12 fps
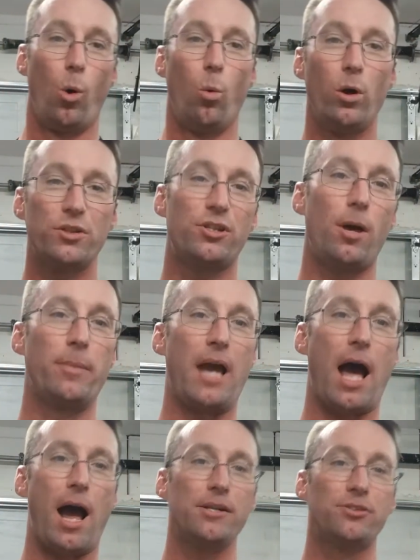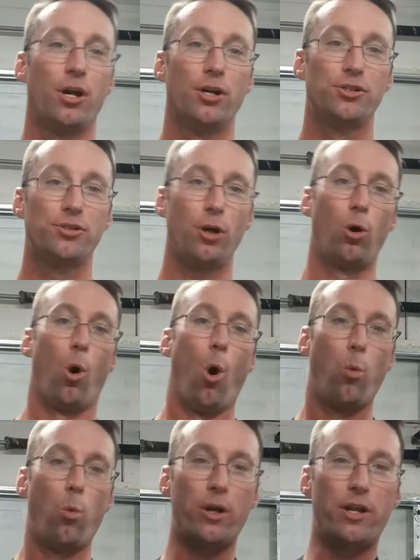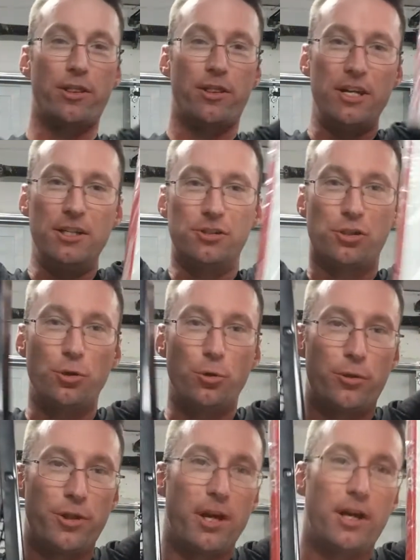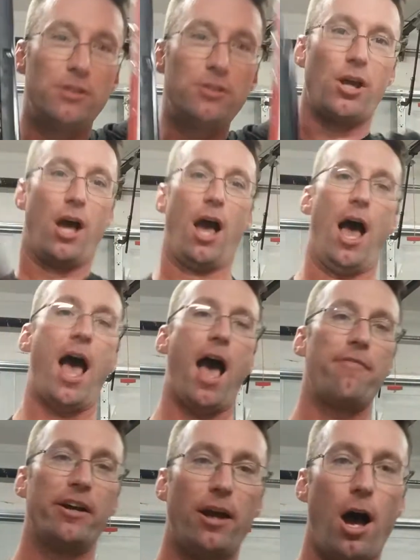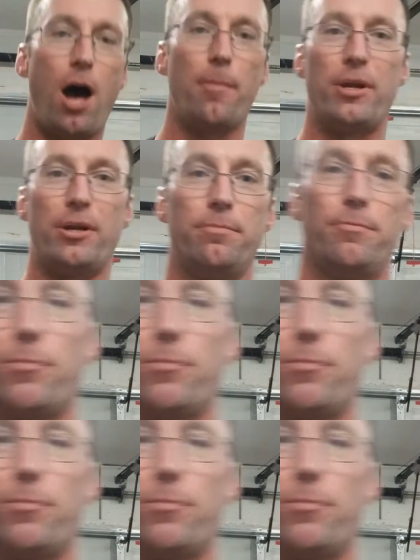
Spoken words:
What's up, guys? So, what do these two things have in common?